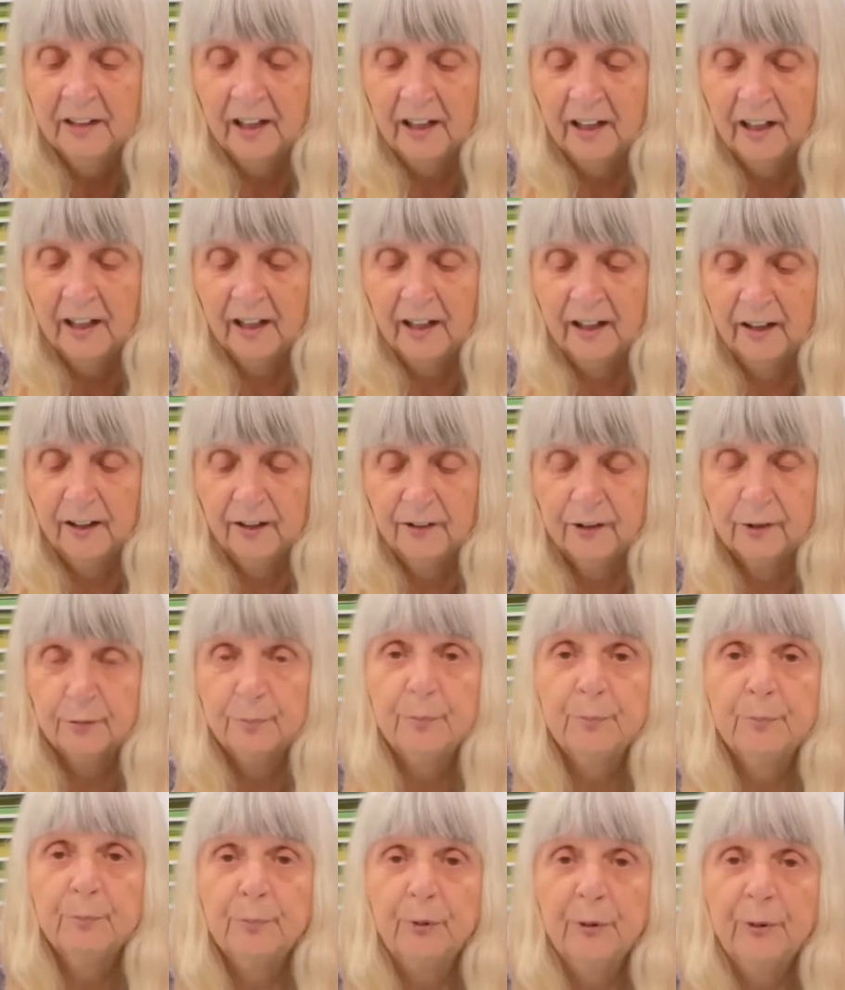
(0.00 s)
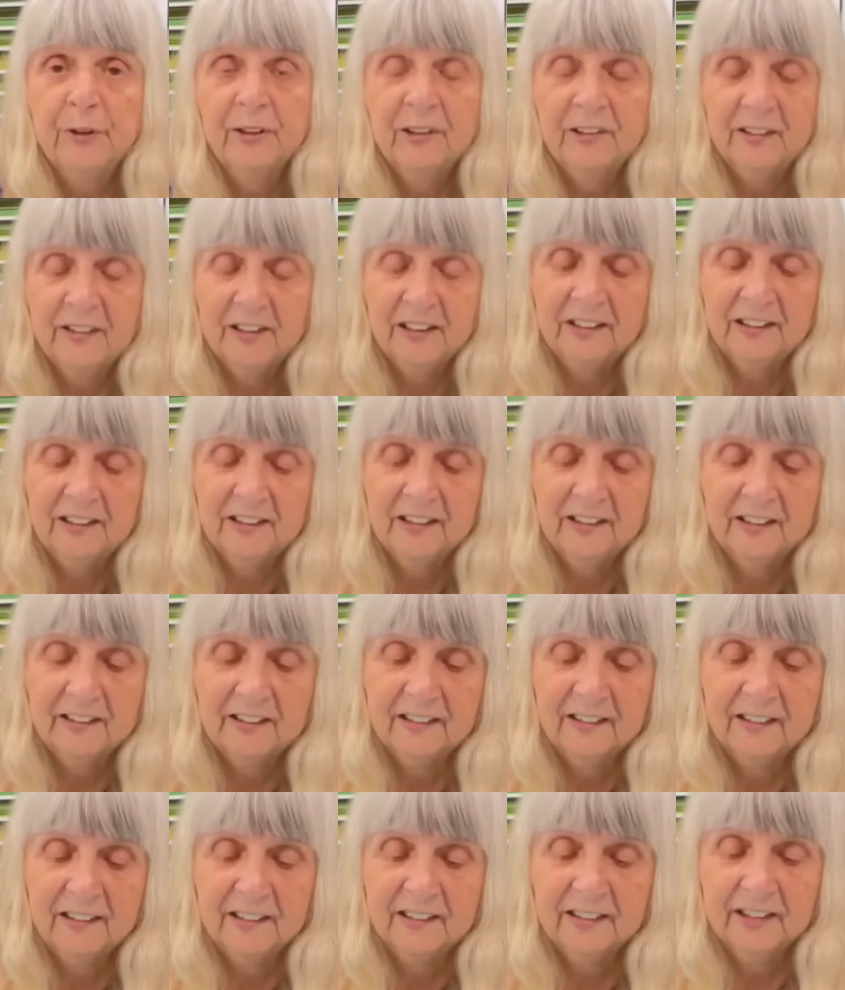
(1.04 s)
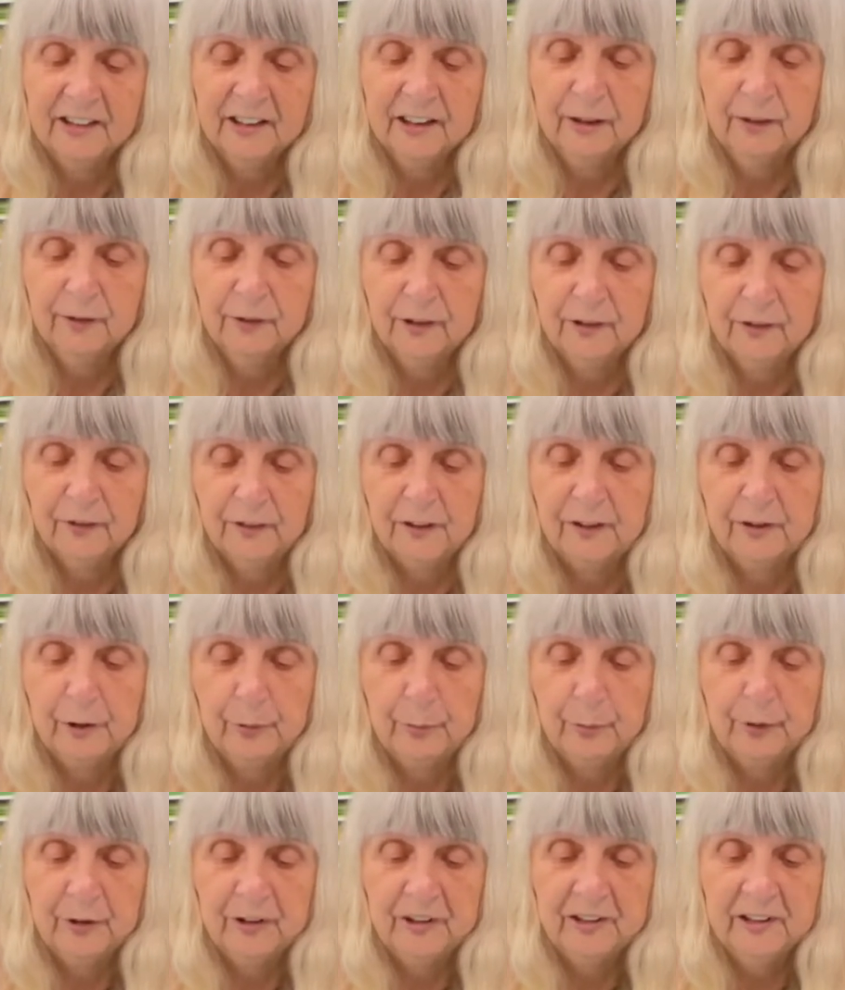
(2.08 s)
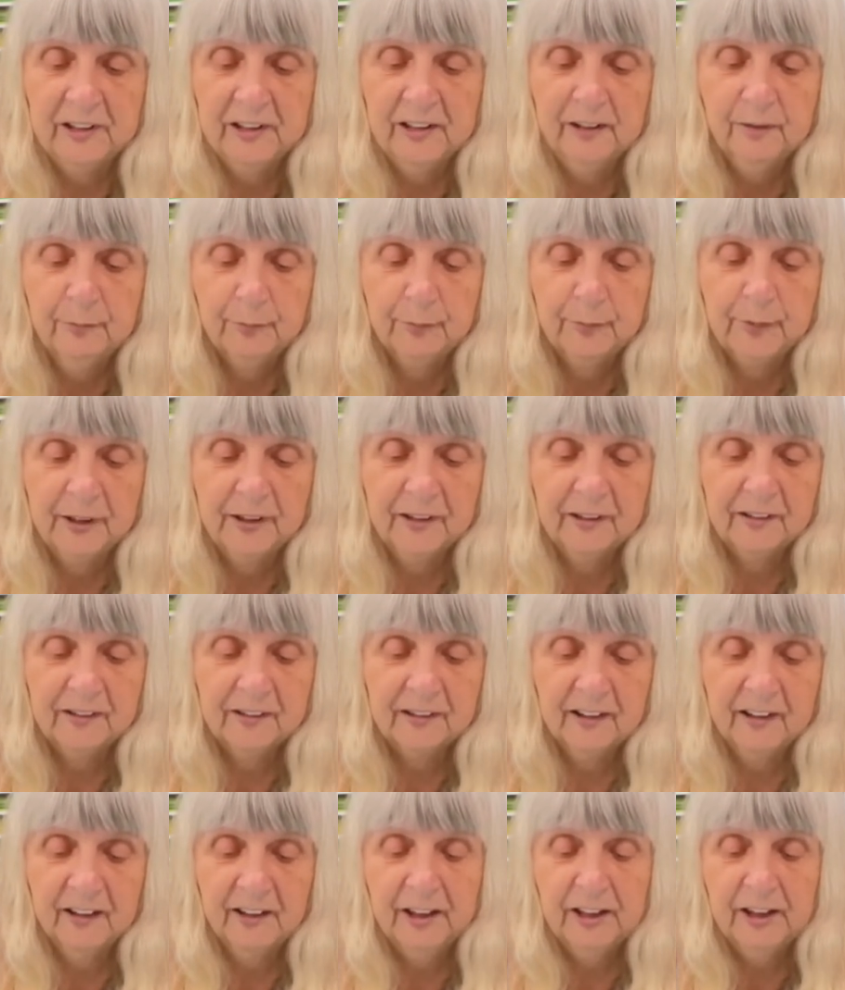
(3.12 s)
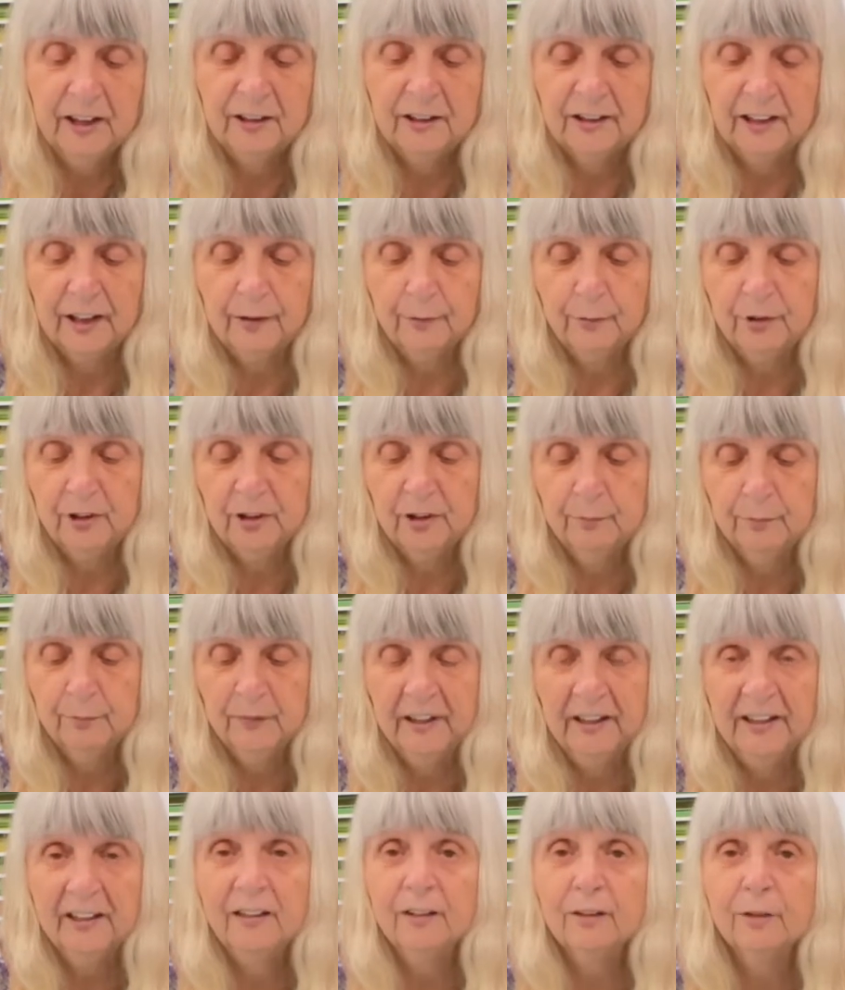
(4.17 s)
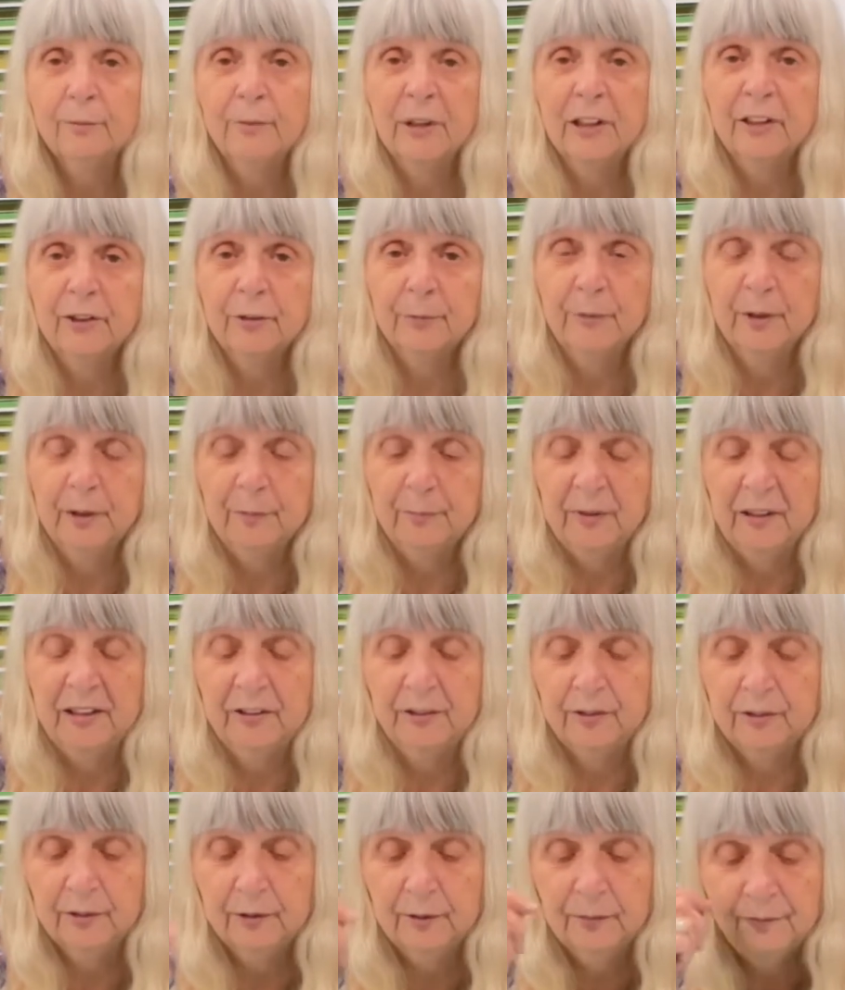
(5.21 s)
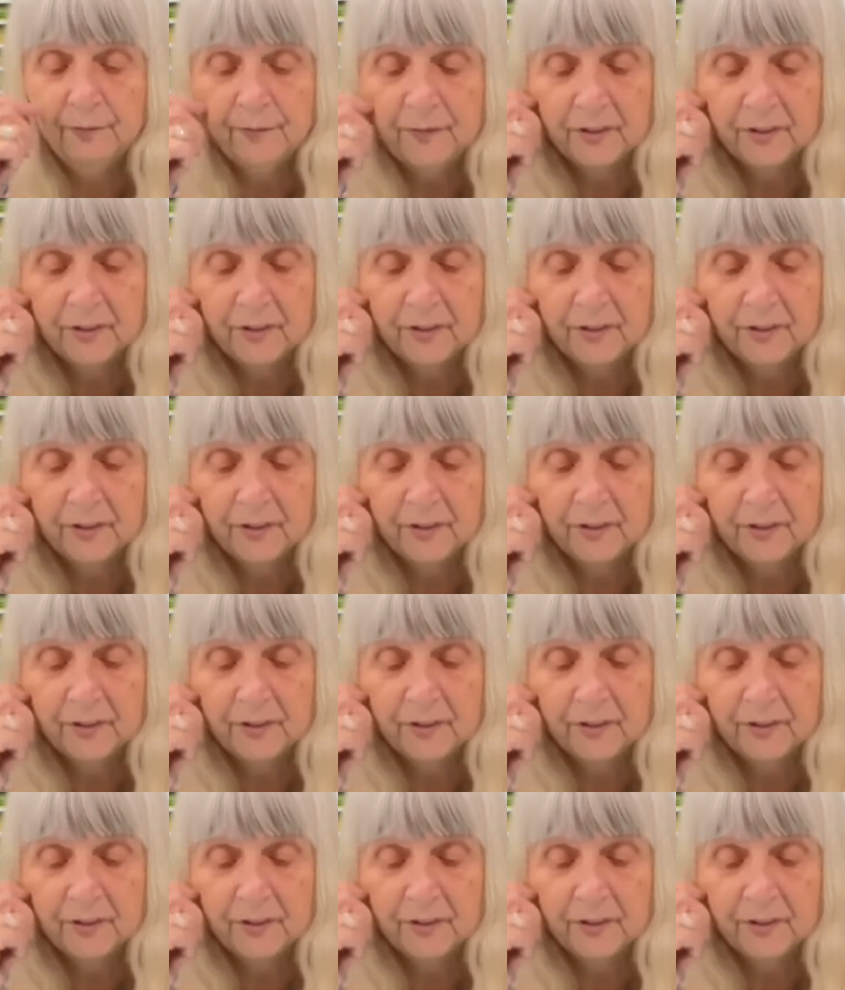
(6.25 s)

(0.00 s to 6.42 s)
has a poinsettia design, it's very pretty, but I adapted mine to match my bedroom.